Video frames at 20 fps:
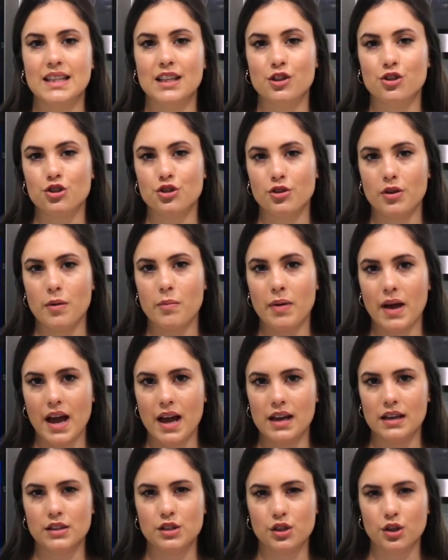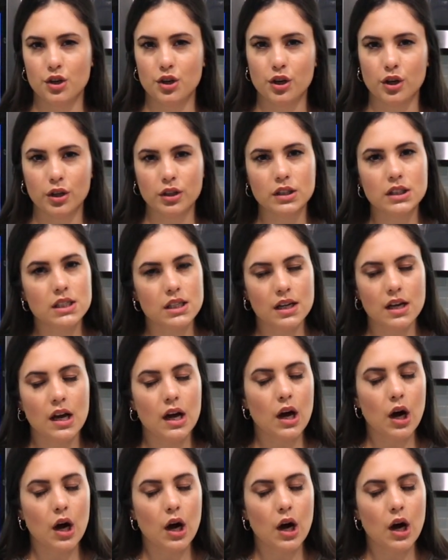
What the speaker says: the shrimp has cooked